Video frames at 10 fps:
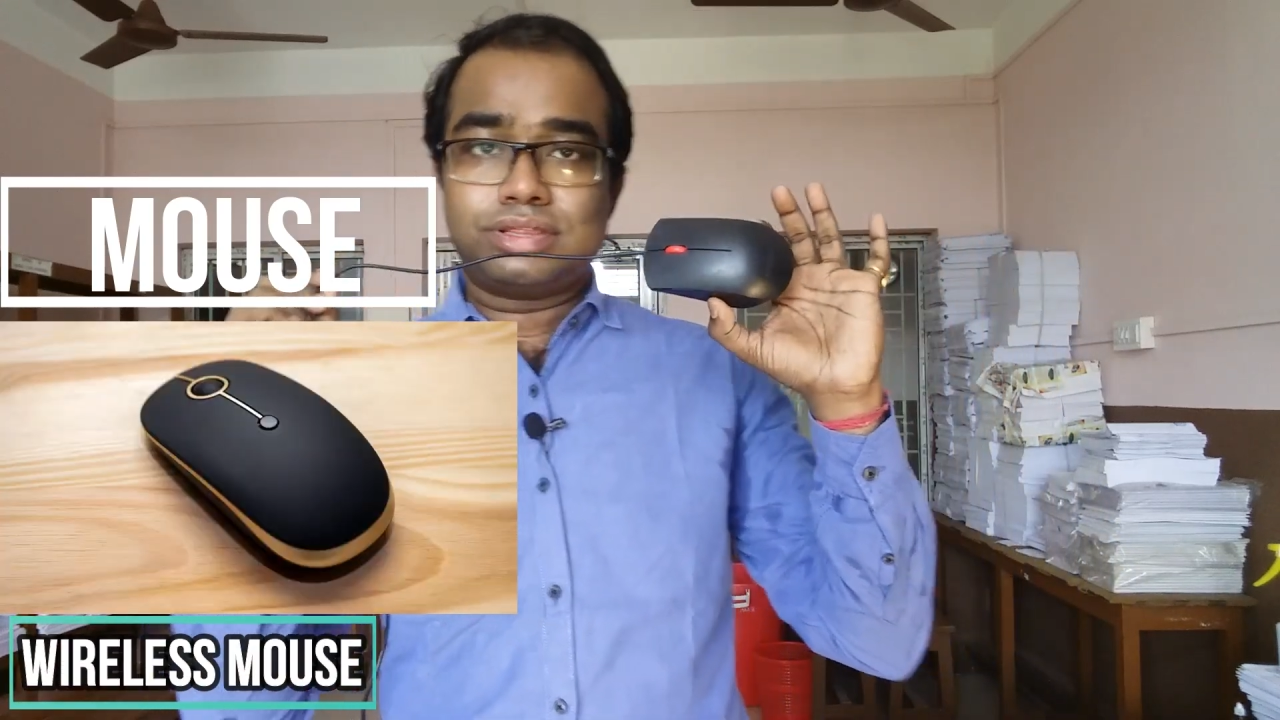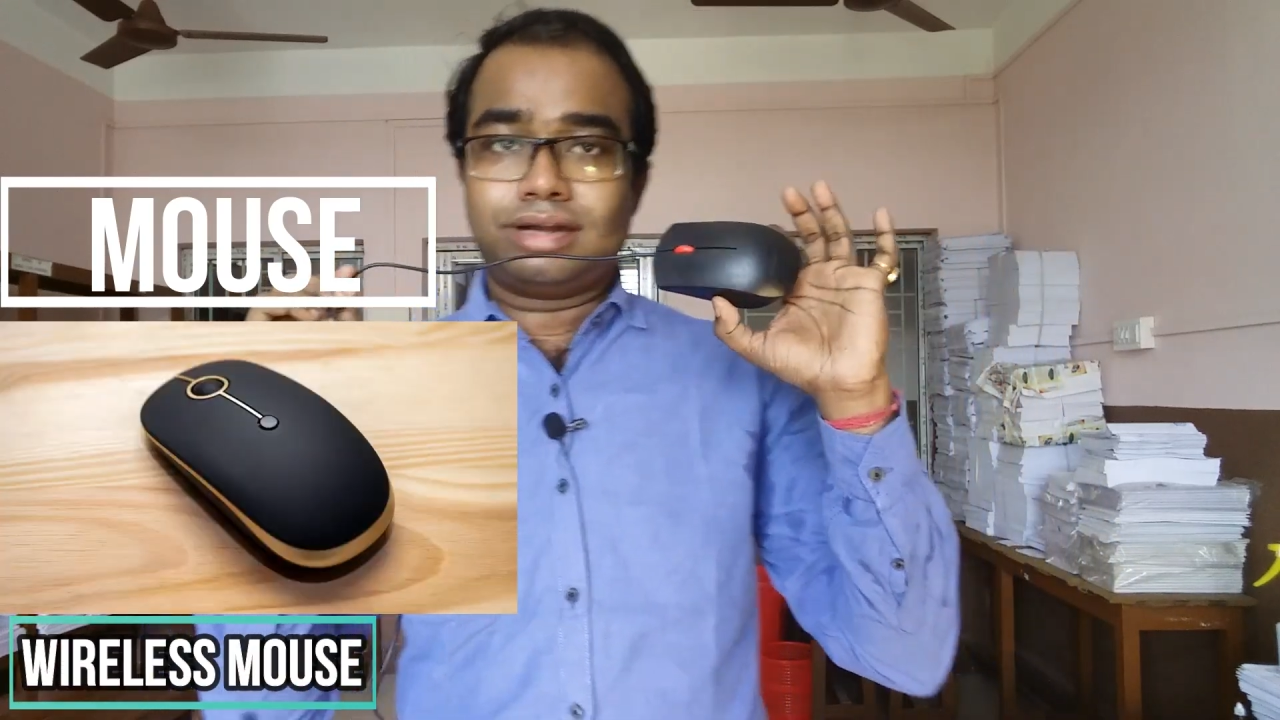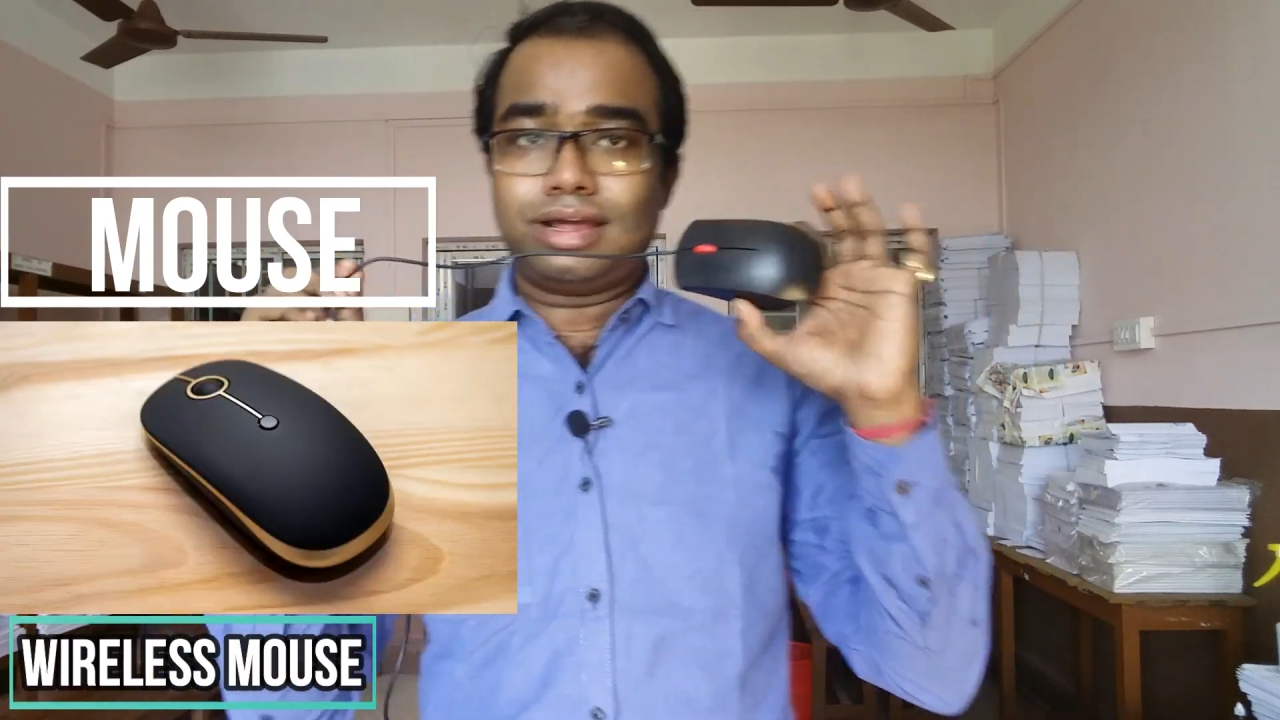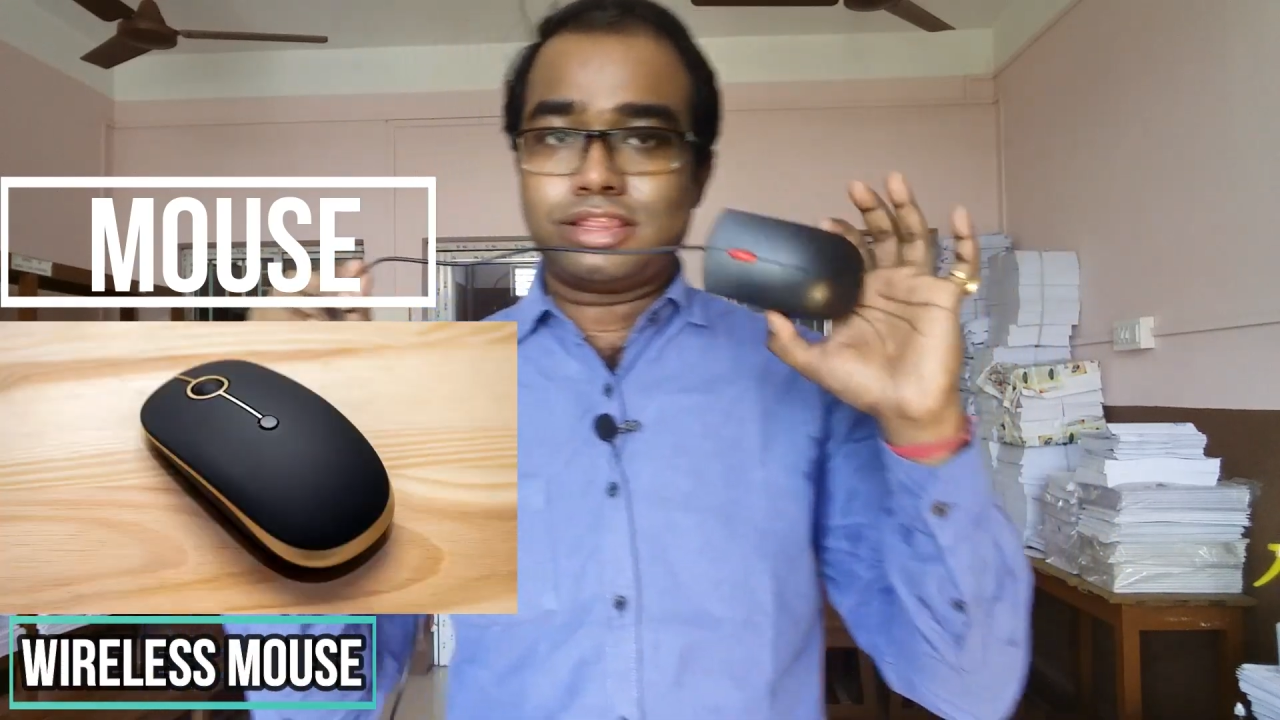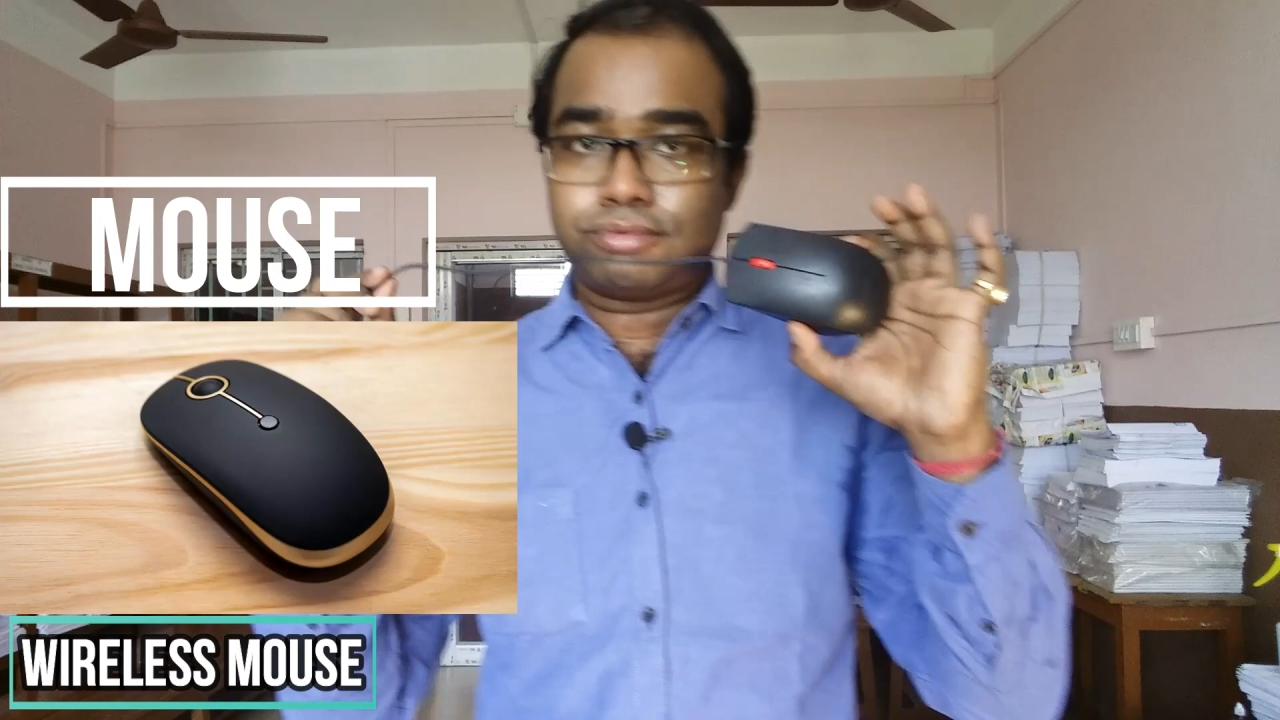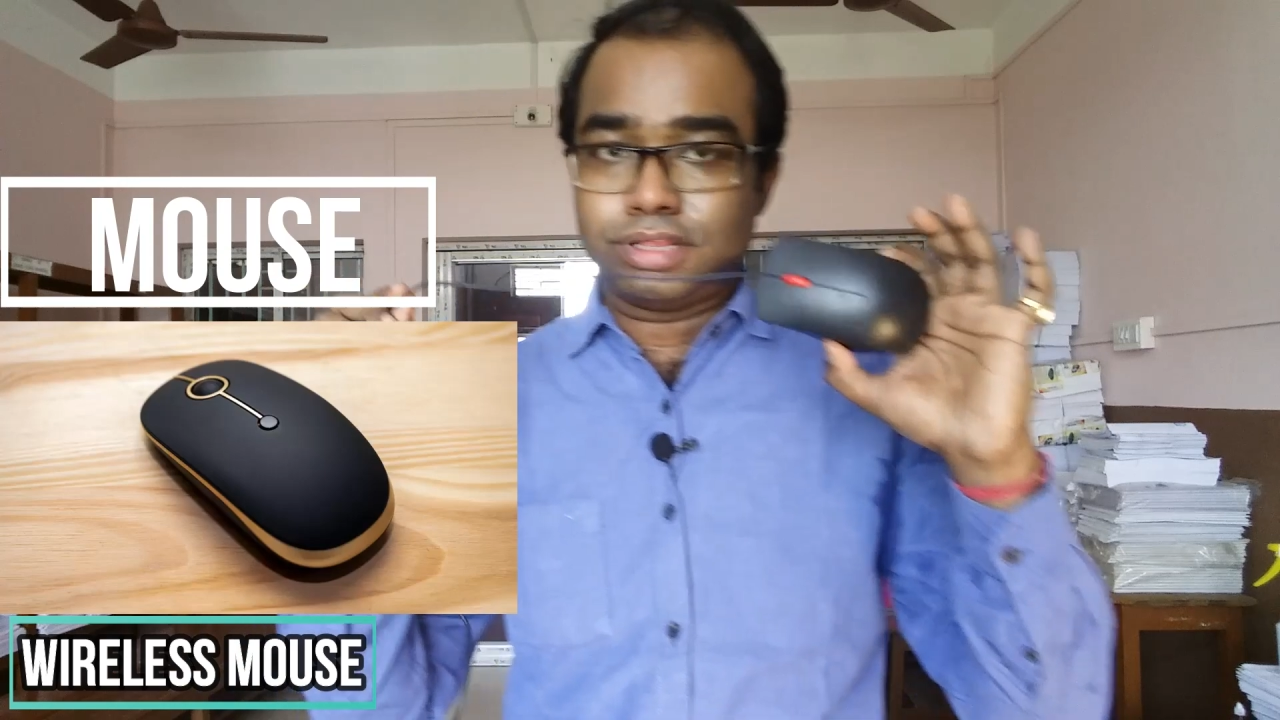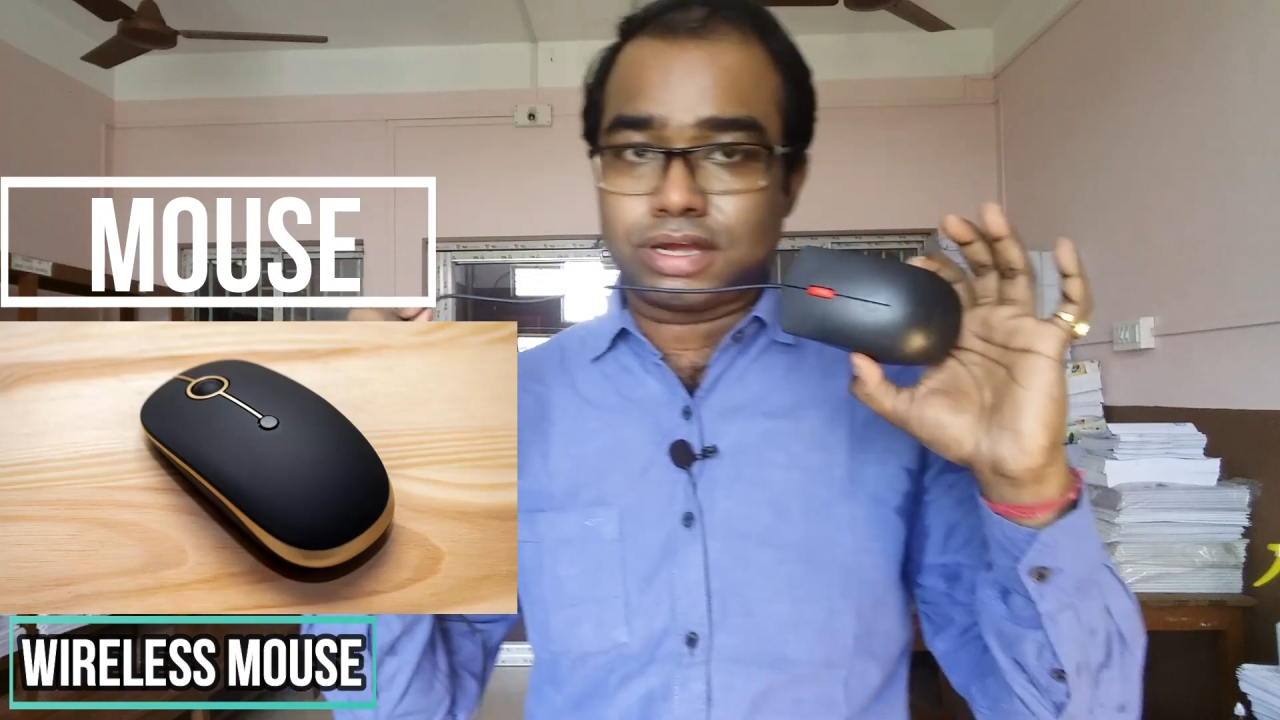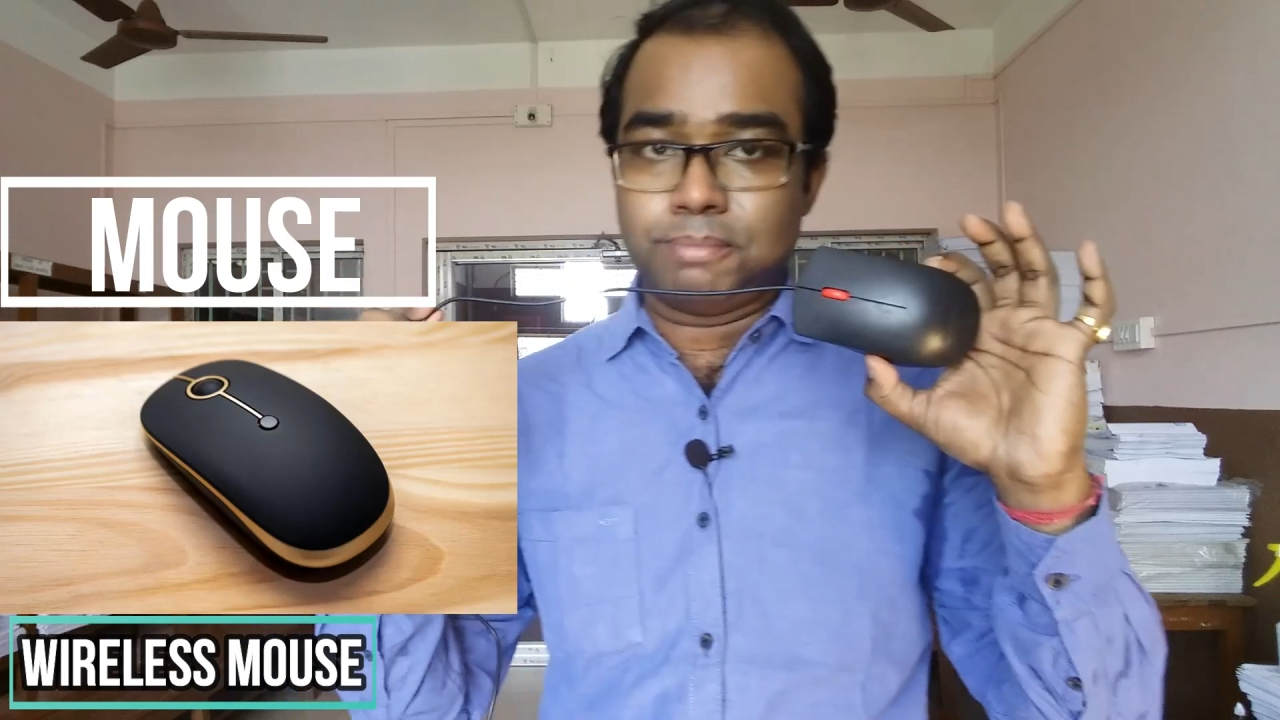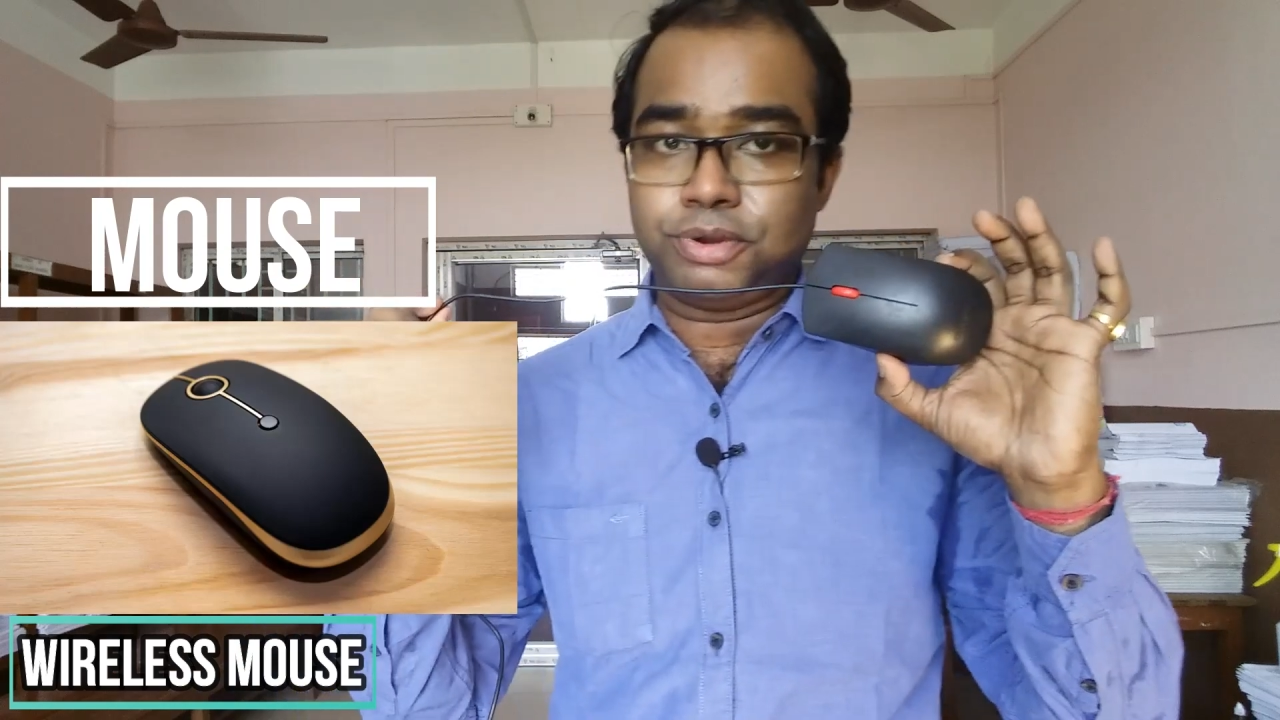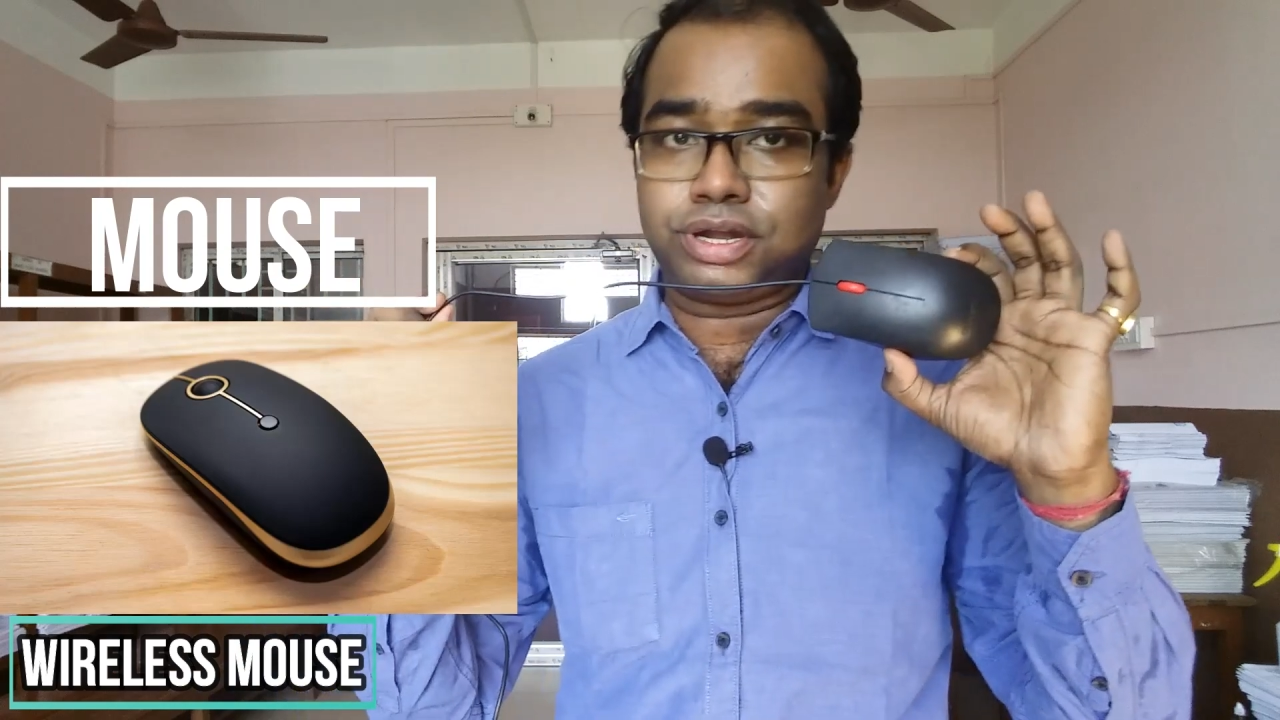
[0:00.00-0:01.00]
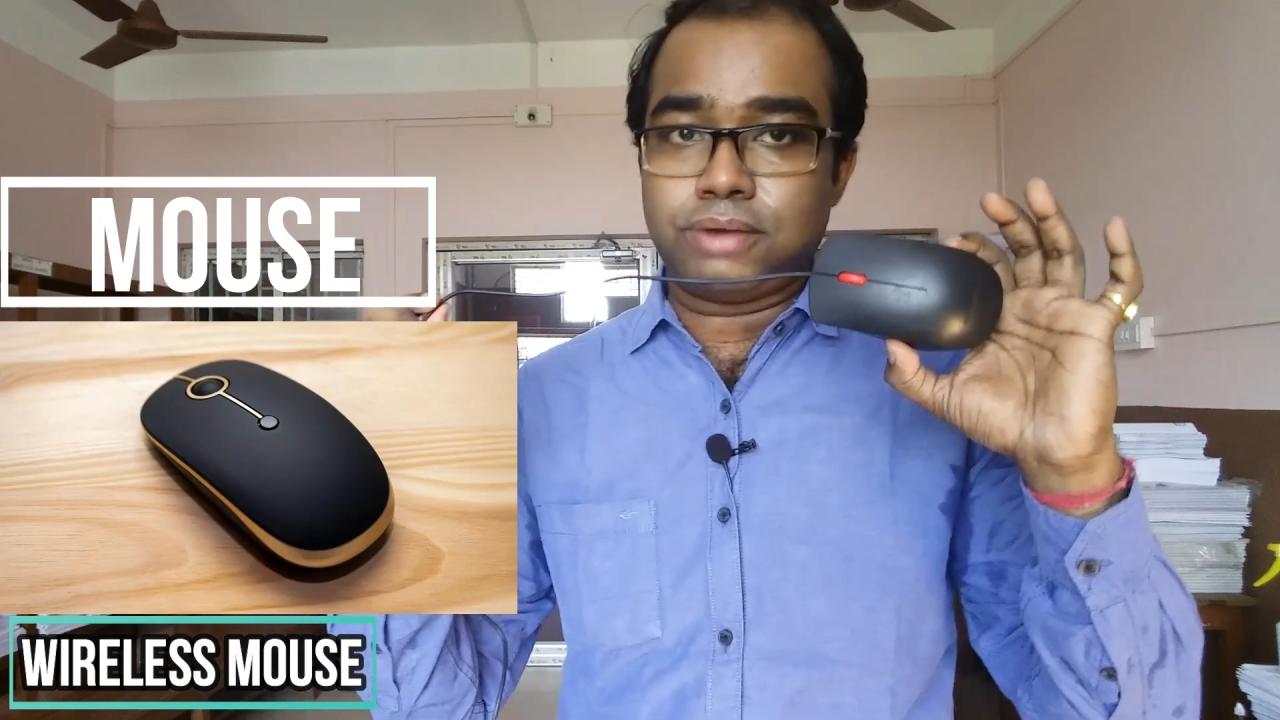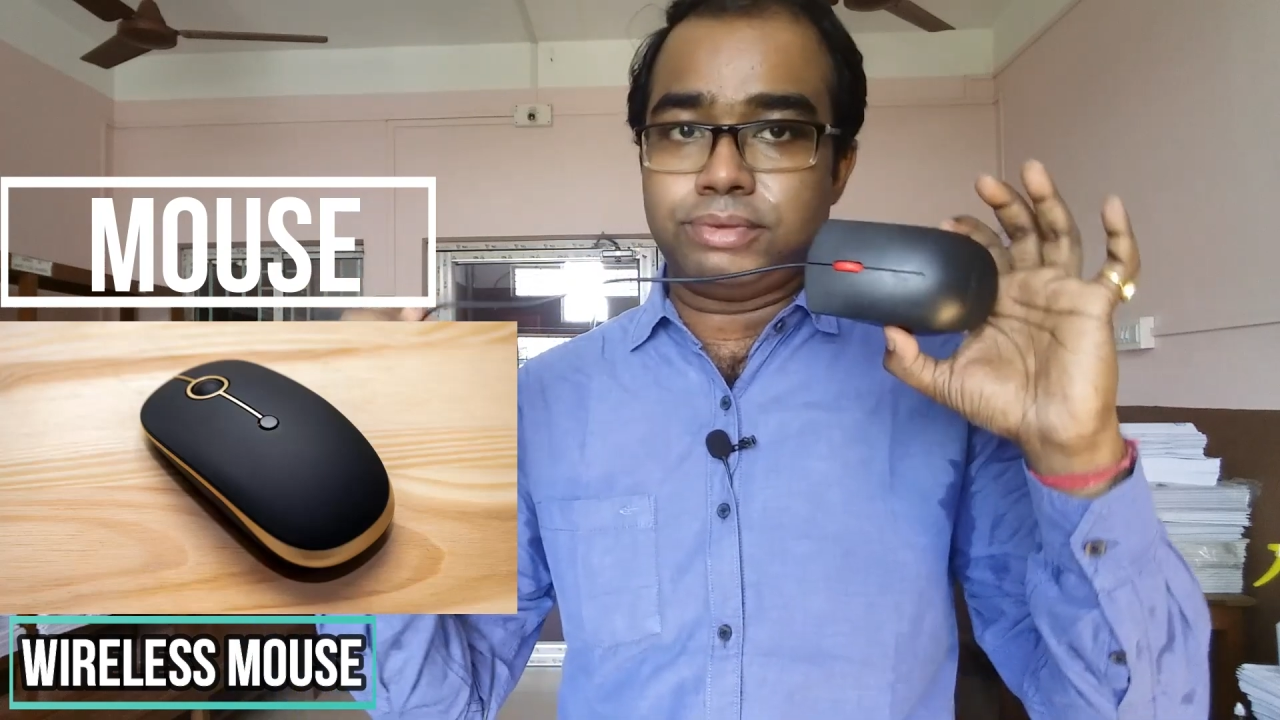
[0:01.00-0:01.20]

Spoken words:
attached with the computer